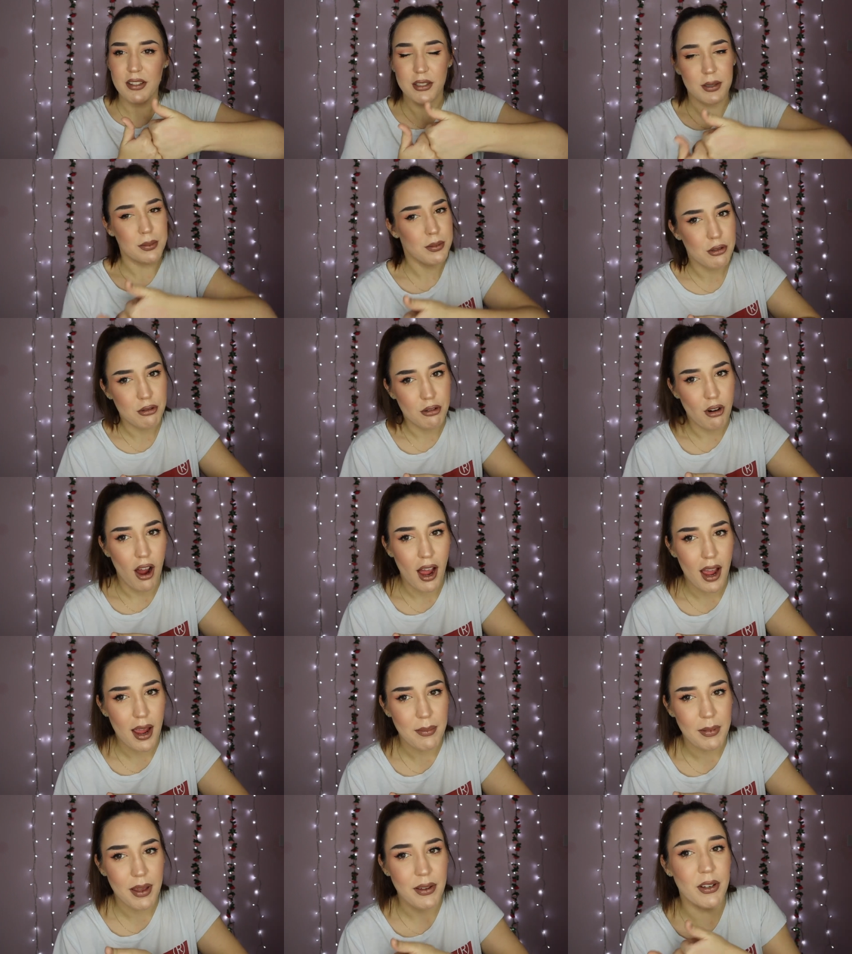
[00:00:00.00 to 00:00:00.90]

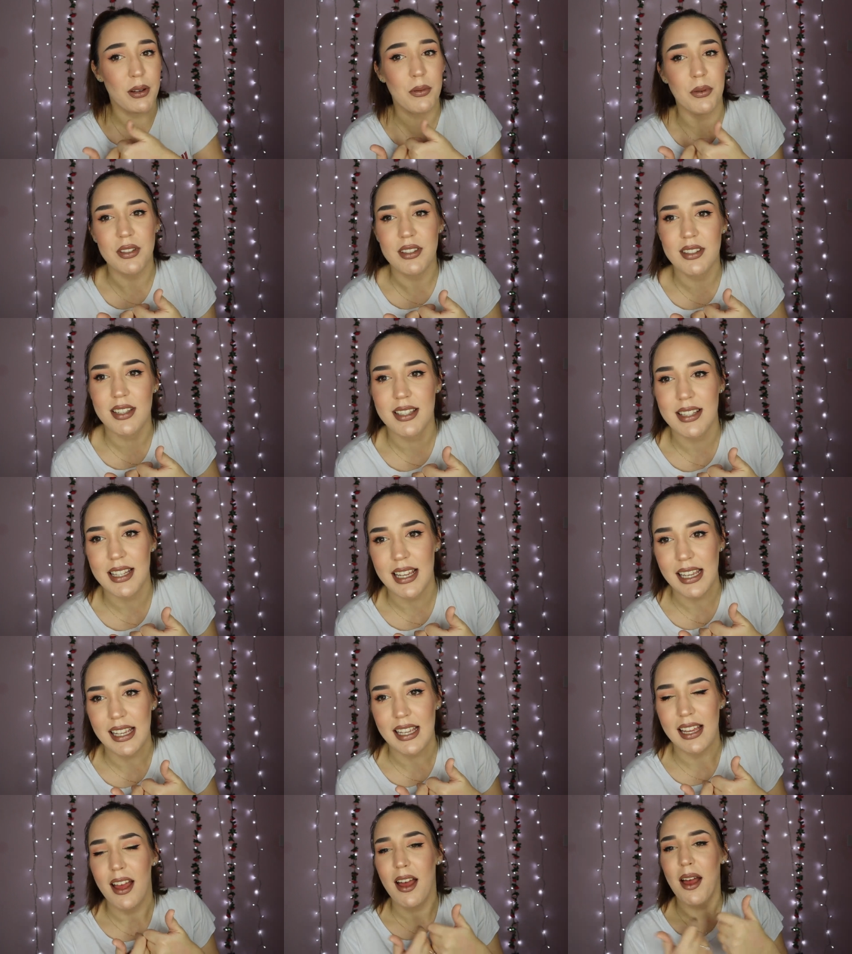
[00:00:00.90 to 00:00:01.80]
Subscribe if you want to
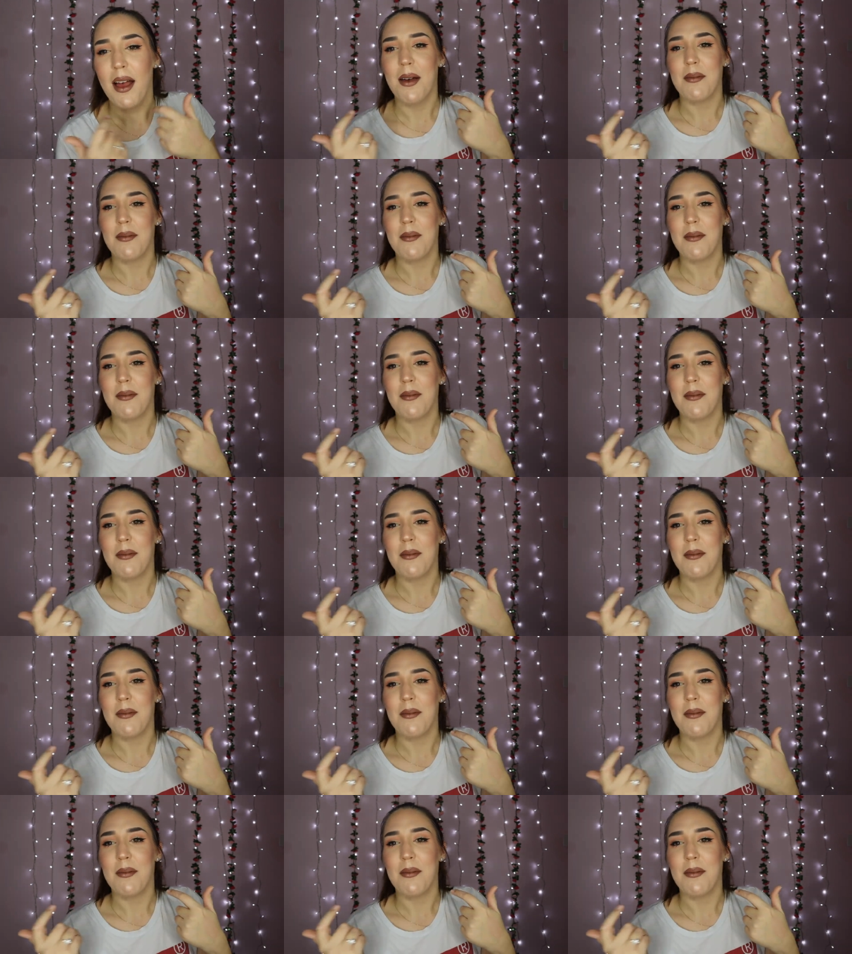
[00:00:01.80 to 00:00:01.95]
see